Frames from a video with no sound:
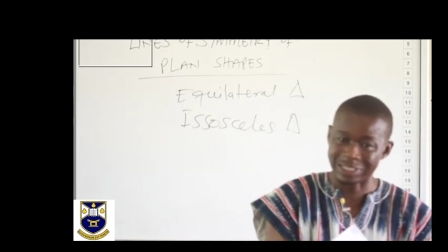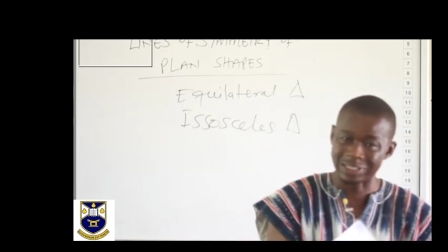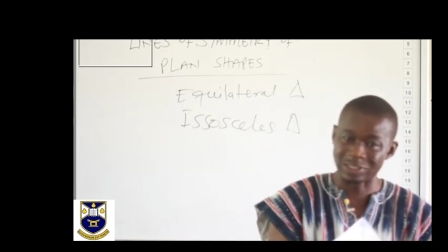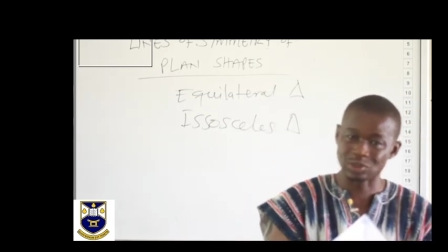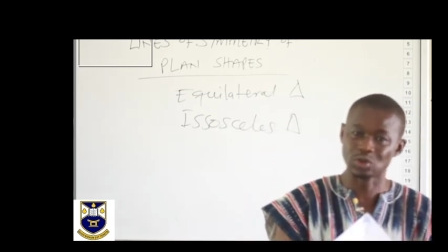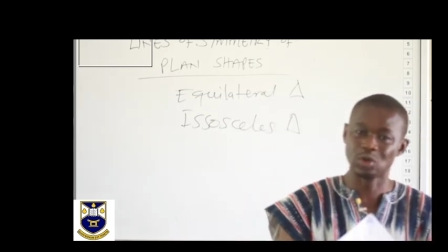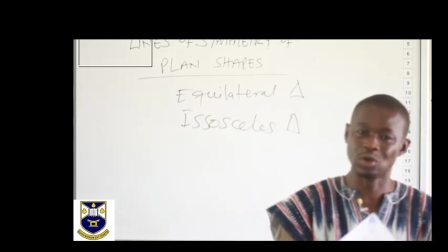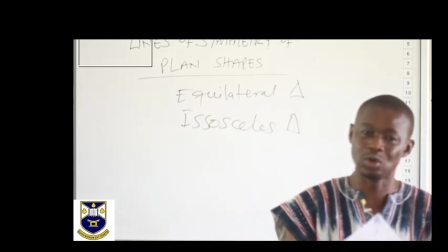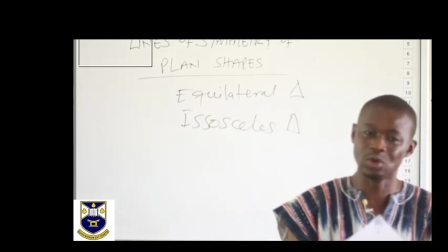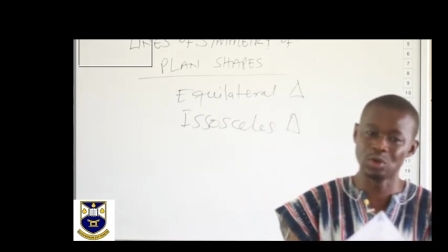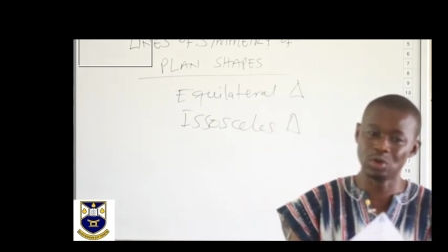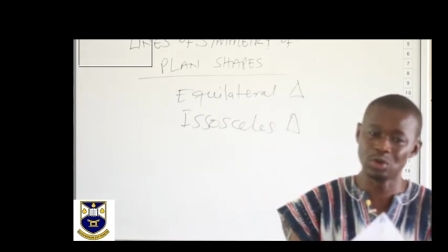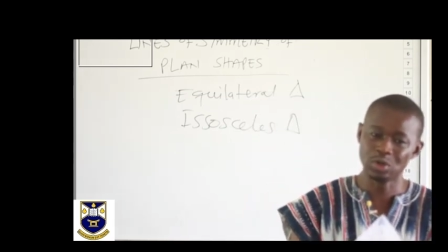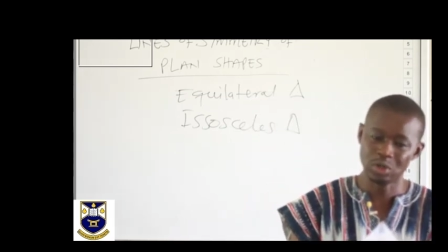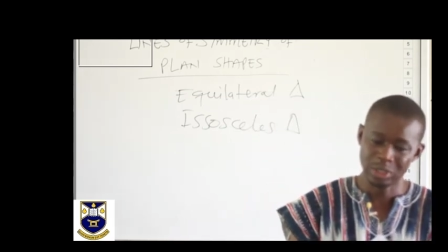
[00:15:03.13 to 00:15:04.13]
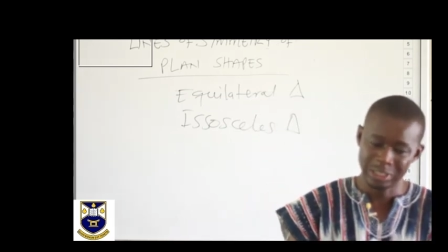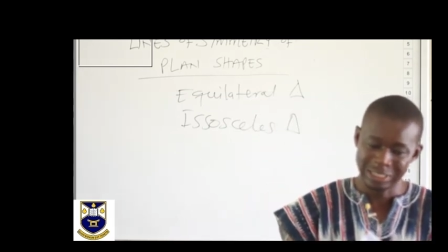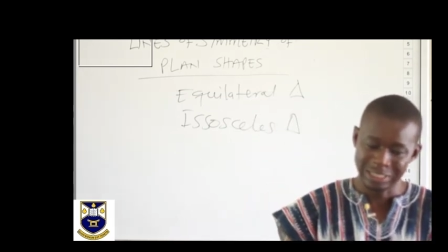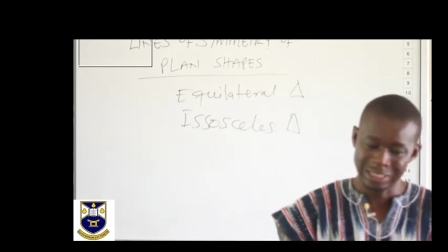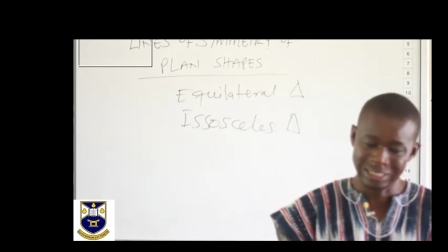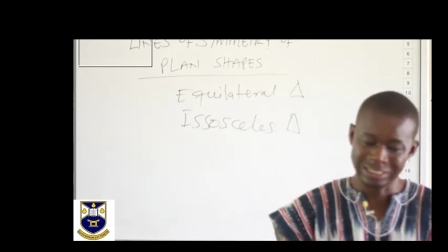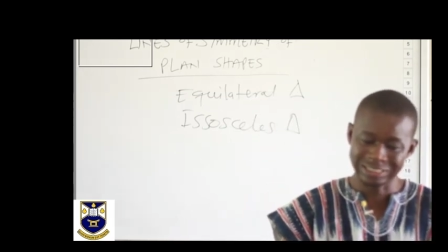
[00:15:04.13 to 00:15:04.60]
So,
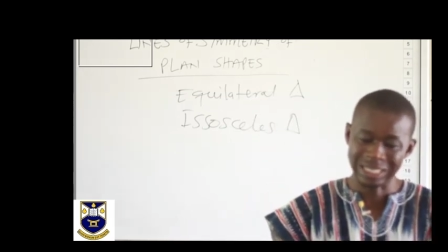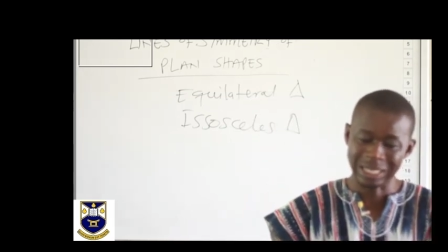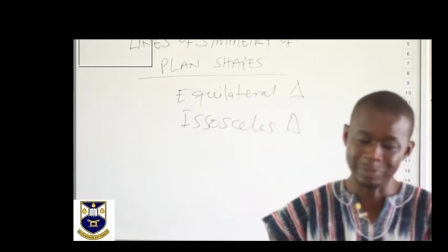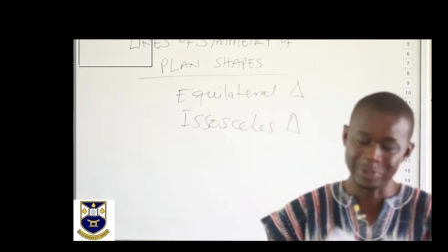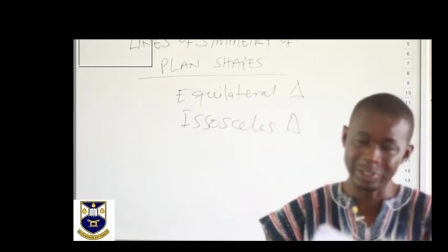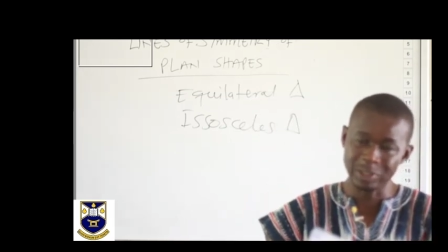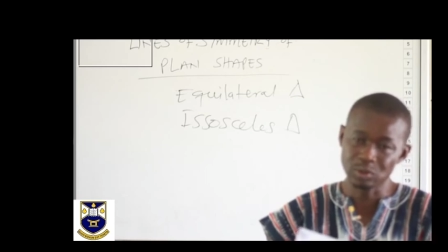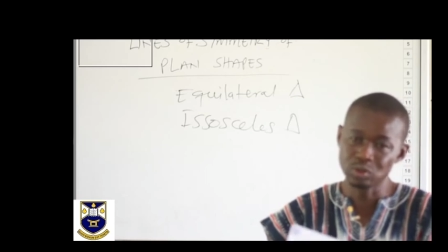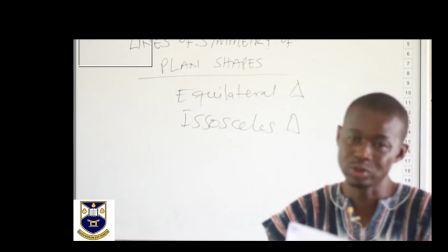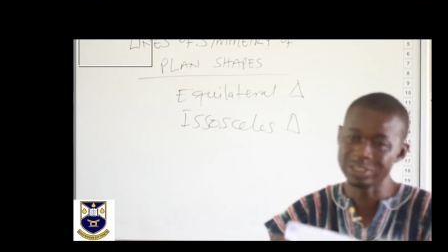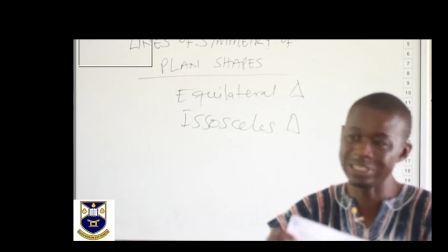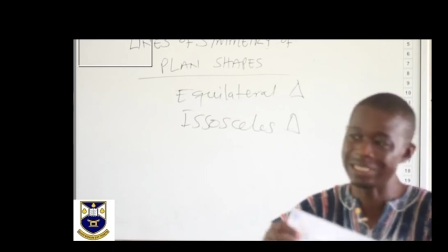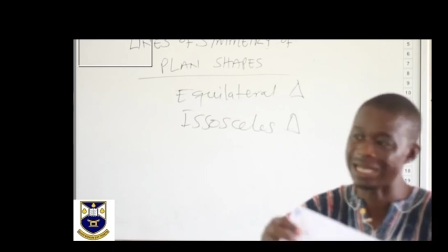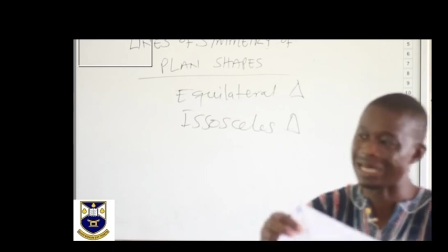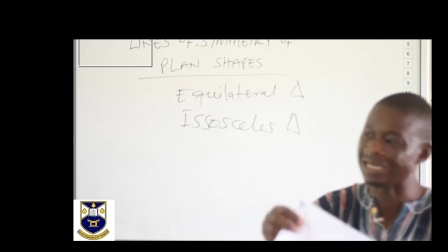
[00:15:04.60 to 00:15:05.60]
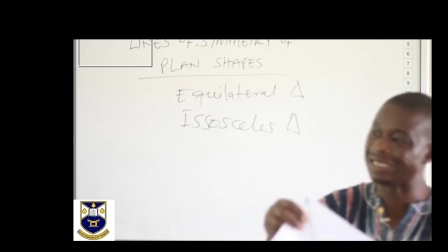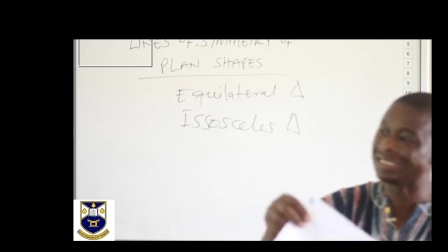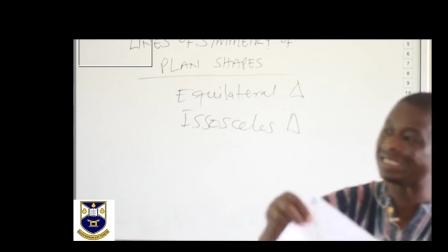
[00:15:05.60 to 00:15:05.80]
in summary, you could see that this